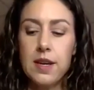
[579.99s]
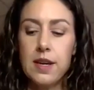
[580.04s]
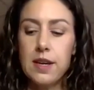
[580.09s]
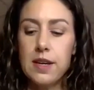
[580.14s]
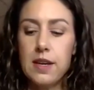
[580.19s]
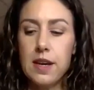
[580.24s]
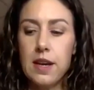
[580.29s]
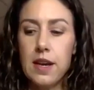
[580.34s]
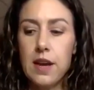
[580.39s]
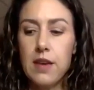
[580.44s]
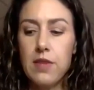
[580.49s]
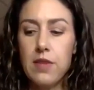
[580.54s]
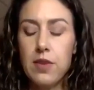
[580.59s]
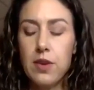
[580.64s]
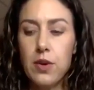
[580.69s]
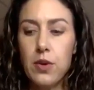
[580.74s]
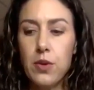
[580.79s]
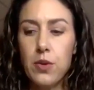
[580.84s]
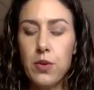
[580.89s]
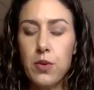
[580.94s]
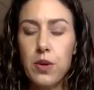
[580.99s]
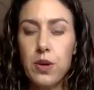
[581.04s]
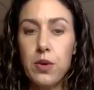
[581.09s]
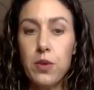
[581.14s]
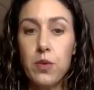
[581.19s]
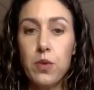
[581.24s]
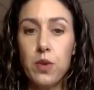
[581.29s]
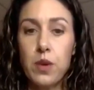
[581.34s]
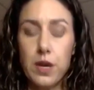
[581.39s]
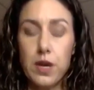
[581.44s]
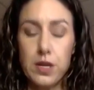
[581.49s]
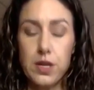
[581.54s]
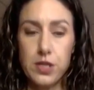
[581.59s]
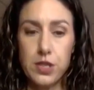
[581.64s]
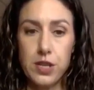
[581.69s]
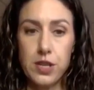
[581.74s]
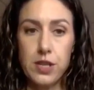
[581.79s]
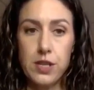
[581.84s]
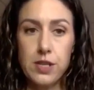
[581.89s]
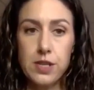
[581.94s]
And I gave you a
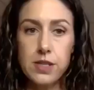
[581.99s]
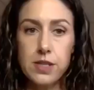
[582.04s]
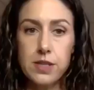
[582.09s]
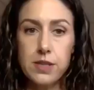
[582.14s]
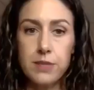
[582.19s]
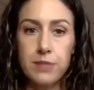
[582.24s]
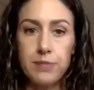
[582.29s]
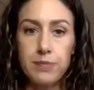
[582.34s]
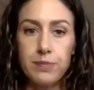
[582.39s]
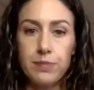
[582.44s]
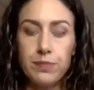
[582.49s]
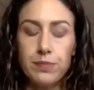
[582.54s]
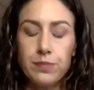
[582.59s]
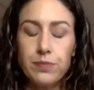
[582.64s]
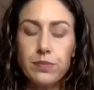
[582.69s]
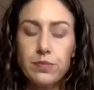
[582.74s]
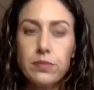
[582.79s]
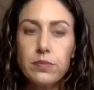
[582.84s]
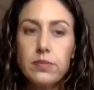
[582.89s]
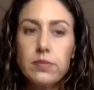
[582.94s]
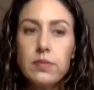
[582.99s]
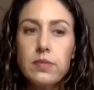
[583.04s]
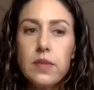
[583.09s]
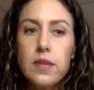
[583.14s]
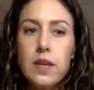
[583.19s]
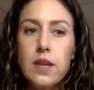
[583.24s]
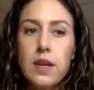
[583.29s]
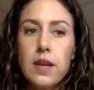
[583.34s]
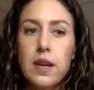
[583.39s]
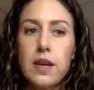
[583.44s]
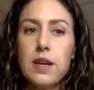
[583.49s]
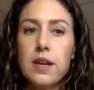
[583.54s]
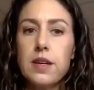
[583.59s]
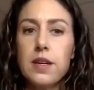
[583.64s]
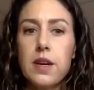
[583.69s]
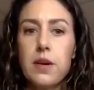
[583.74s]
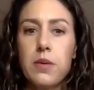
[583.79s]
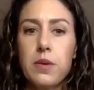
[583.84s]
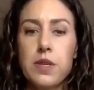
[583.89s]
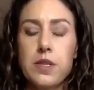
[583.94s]
worksheet, and
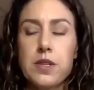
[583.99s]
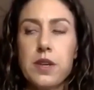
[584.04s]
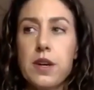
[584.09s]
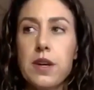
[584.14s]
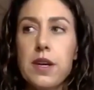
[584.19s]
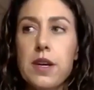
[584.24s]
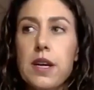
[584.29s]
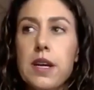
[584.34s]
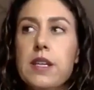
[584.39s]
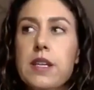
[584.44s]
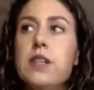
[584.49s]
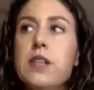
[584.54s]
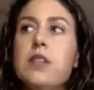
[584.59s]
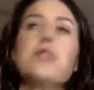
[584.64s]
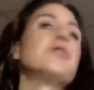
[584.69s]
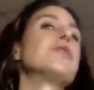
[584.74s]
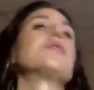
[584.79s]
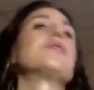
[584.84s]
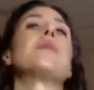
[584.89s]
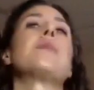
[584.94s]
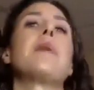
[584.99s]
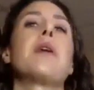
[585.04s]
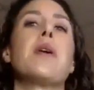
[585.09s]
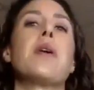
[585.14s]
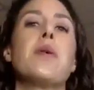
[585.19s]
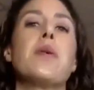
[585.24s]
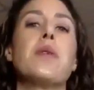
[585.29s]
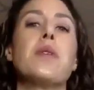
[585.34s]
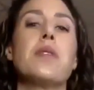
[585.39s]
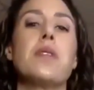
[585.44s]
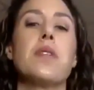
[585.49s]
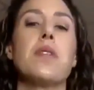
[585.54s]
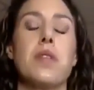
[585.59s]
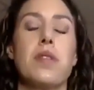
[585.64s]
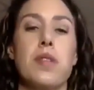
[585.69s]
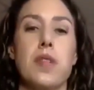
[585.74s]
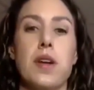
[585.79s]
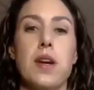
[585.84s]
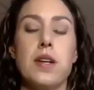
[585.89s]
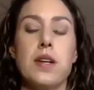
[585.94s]
I want to talk again just about the
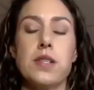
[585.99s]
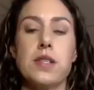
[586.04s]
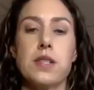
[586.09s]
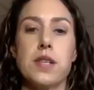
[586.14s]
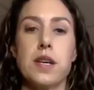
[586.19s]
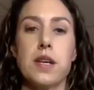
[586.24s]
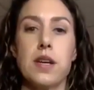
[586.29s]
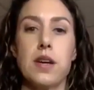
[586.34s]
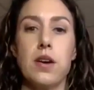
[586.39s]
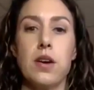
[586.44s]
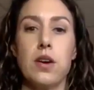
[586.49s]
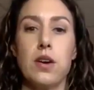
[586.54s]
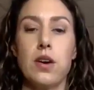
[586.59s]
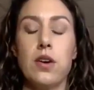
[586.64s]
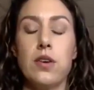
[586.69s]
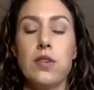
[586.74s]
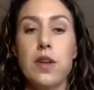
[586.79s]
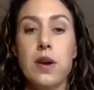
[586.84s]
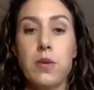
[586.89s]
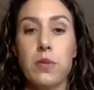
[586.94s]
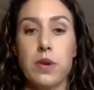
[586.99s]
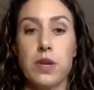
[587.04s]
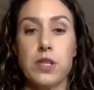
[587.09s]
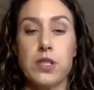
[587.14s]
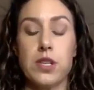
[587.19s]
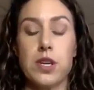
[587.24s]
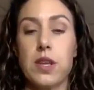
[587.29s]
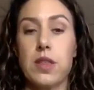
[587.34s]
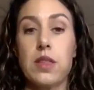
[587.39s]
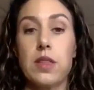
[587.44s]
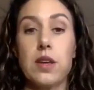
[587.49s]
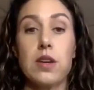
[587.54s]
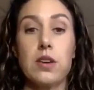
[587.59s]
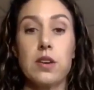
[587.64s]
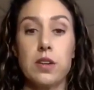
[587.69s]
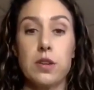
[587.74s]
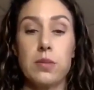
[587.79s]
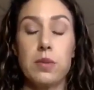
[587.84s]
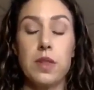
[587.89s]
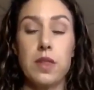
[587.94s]
things that are on that worksheet that
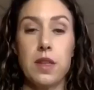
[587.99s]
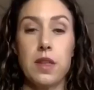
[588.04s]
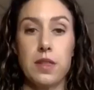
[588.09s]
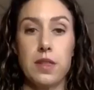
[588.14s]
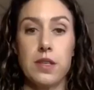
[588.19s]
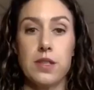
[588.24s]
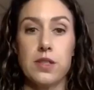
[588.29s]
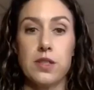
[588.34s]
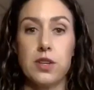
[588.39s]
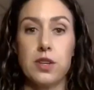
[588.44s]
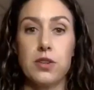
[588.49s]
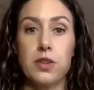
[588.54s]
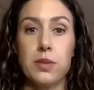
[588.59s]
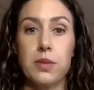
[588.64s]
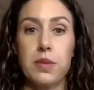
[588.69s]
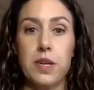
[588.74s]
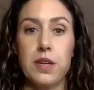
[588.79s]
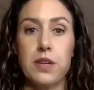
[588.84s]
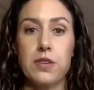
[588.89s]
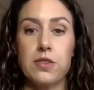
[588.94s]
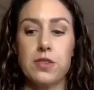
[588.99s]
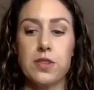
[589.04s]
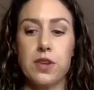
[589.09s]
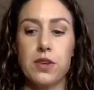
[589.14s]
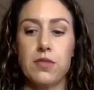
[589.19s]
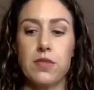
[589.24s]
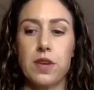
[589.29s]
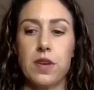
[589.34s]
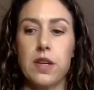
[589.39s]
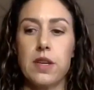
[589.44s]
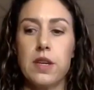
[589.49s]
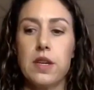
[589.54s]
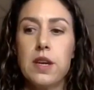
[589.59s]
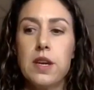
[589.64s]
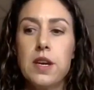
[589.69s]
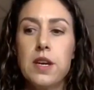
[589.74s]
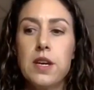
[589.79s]
could be the things that you're limiting yourself in.